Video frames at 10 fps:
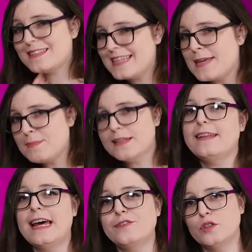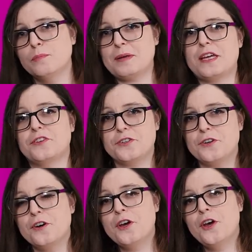demon level
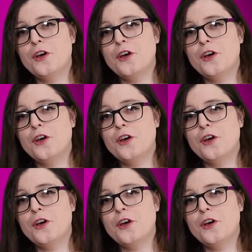painter,